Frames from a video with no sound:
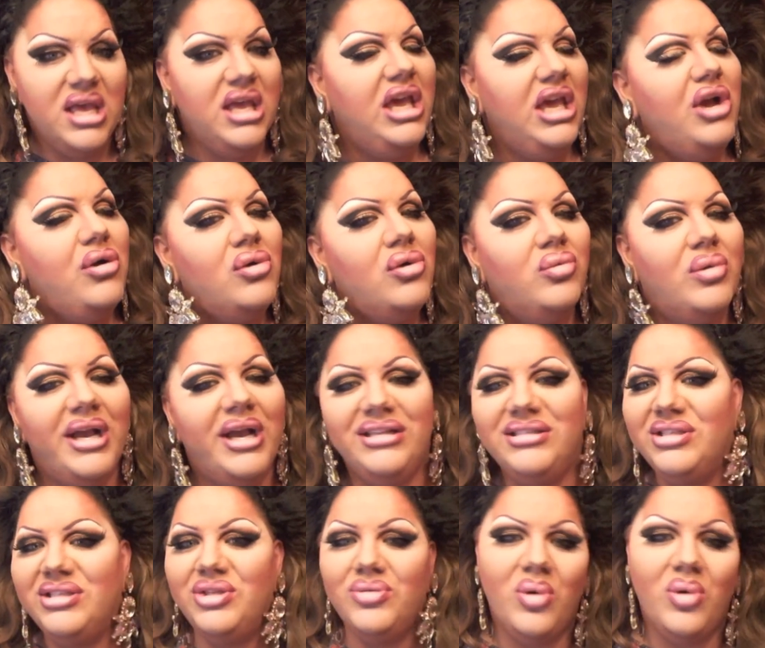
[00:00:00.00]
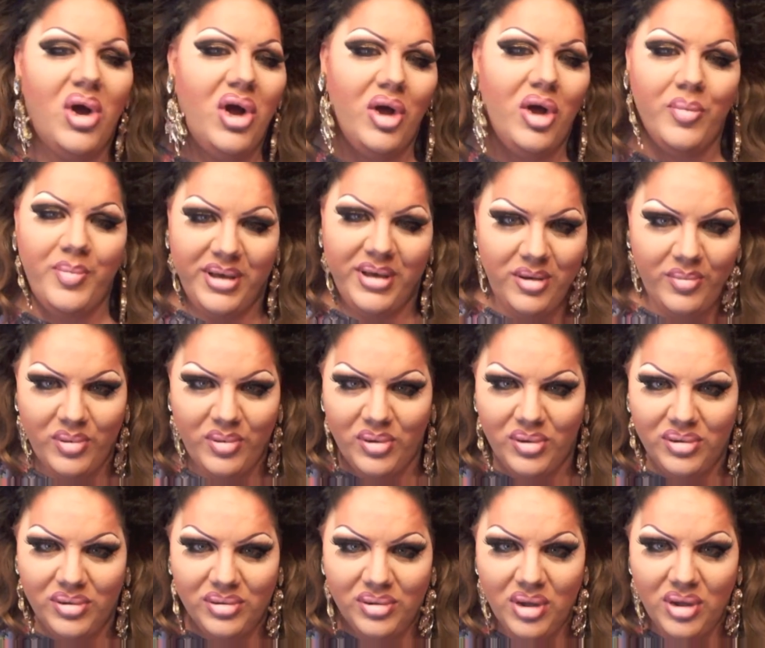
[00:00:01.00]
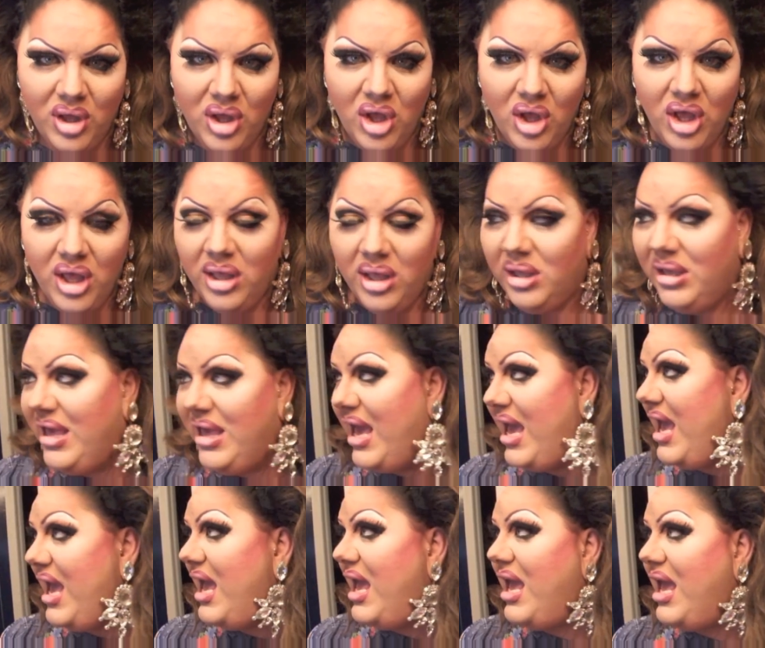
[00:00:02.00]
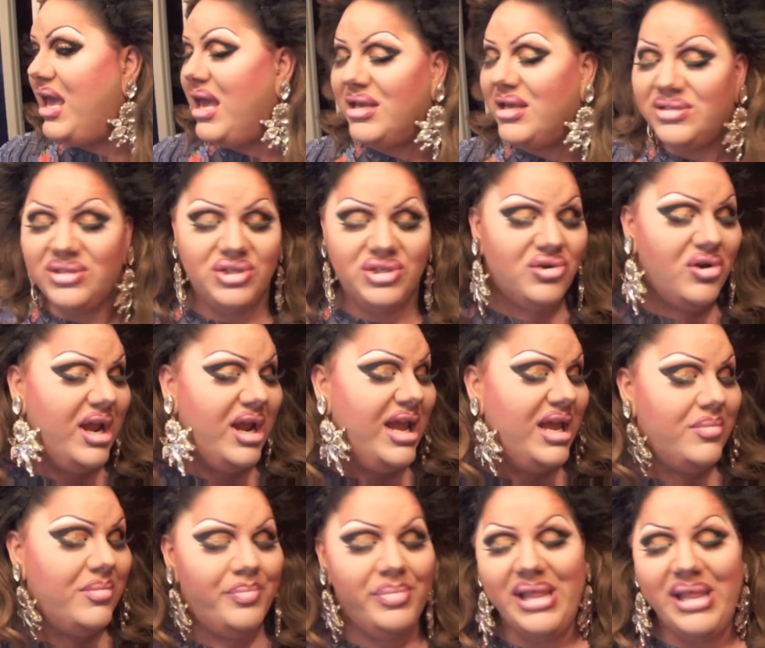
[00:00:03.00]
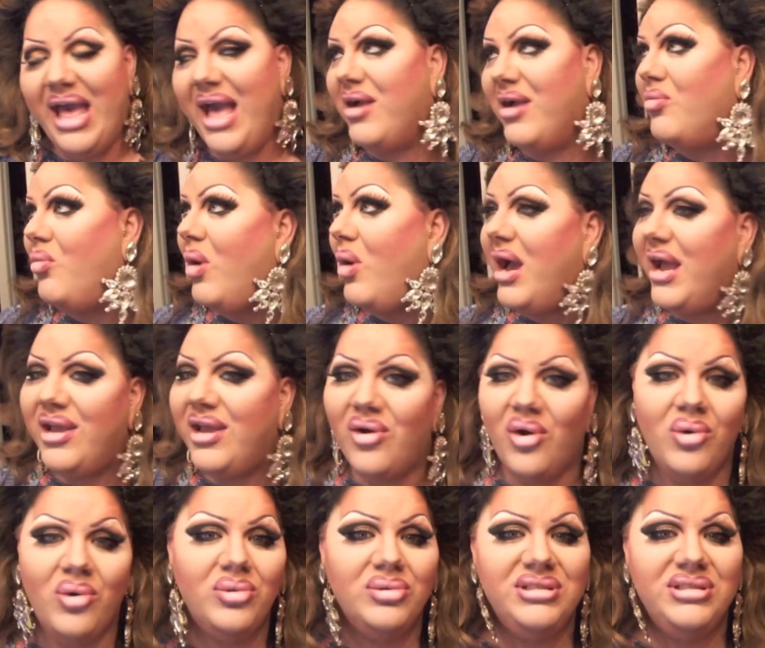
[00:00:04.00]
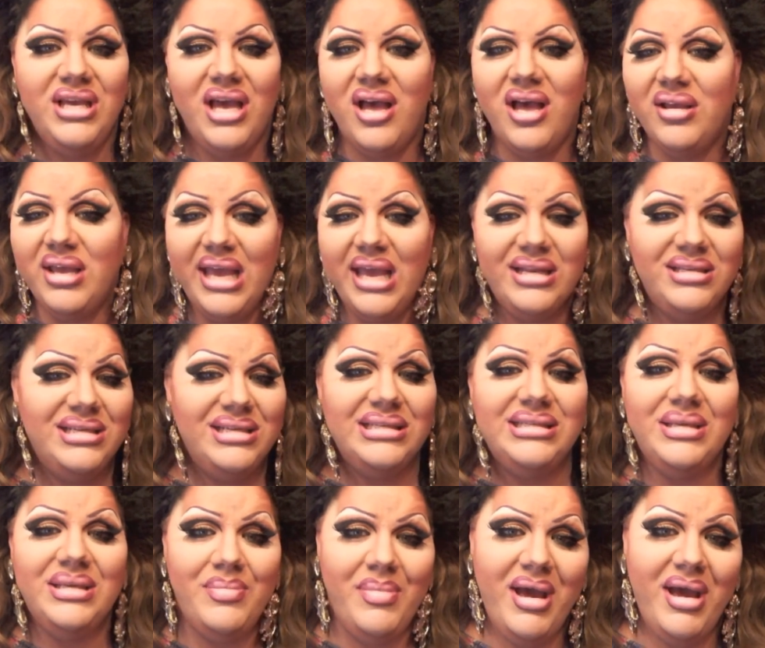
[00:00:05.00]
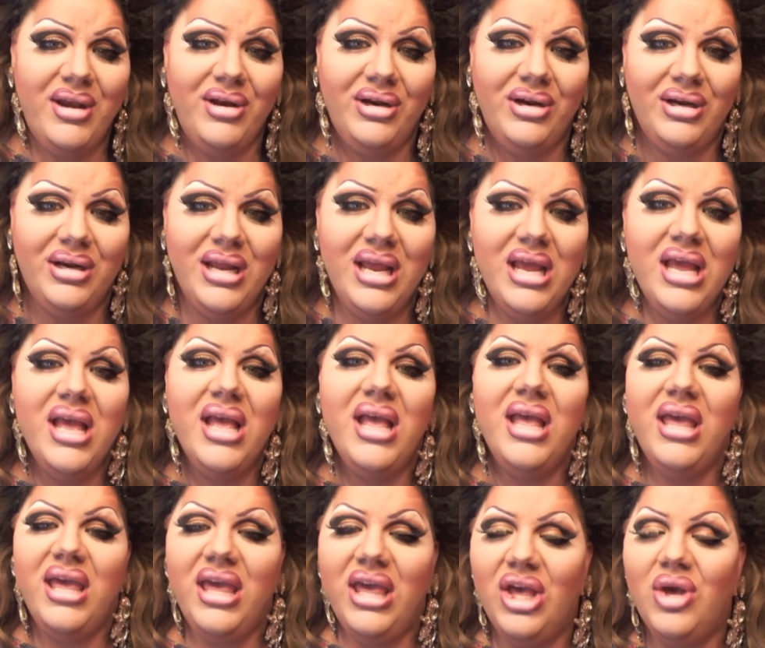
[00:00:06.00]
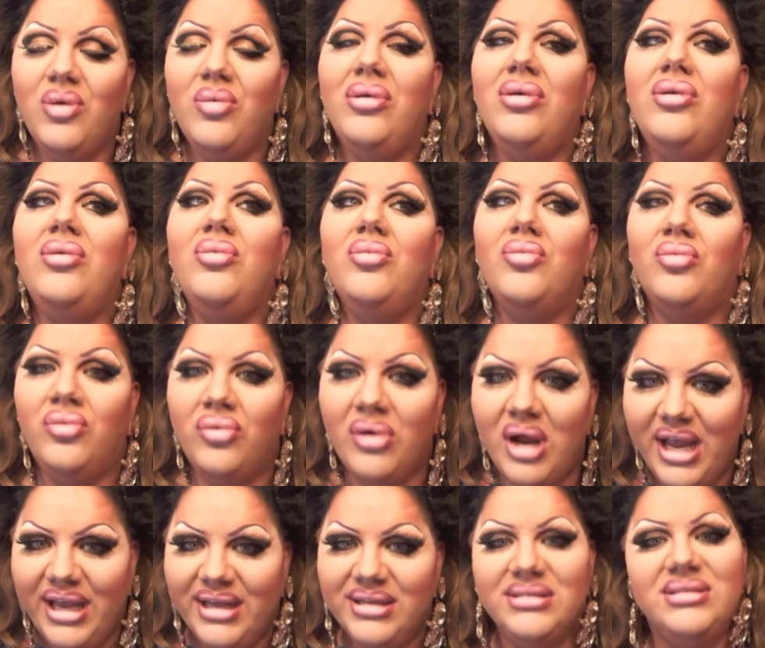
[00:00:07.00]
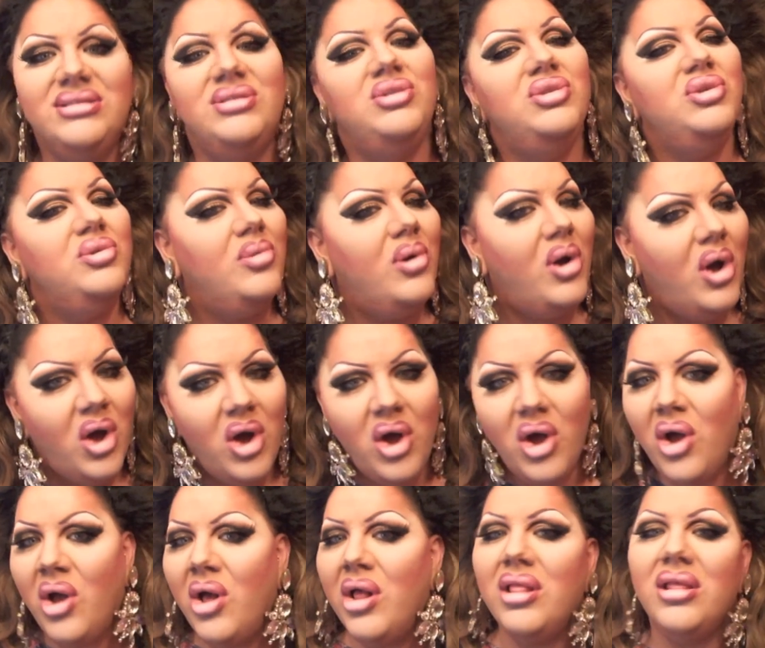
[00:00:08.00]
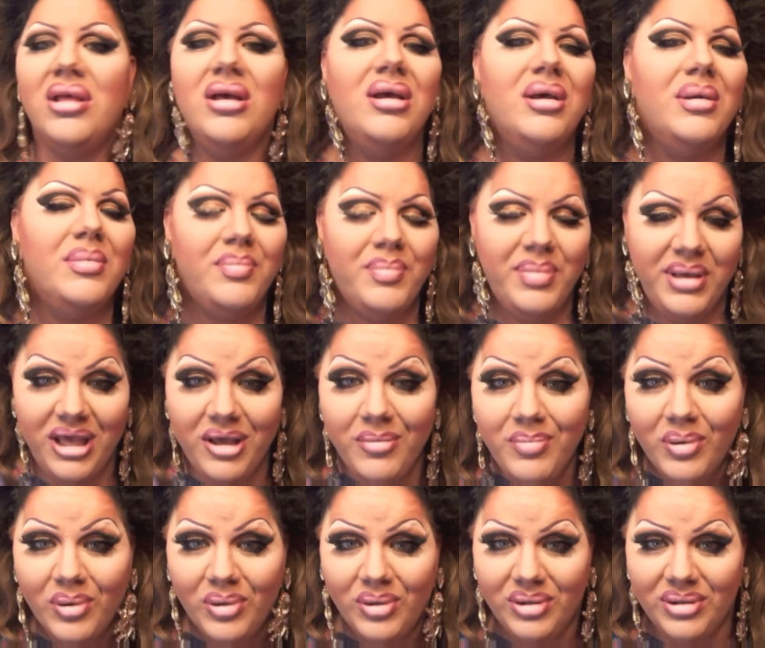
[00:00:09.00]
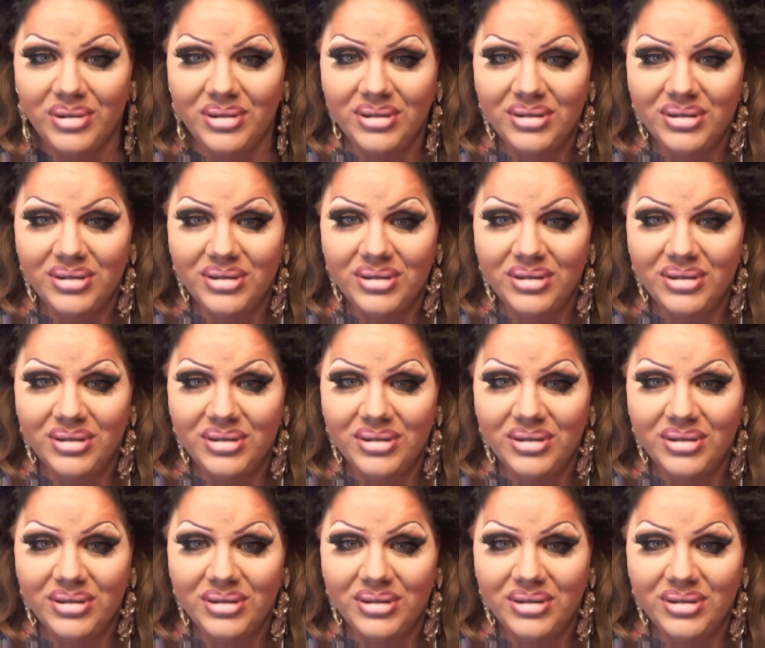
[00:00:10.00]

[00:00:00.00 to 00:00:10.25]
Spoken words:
Equal rights to all people. Gay, straight, black, white, old, young, it doesn't matter. Equal rights to all people.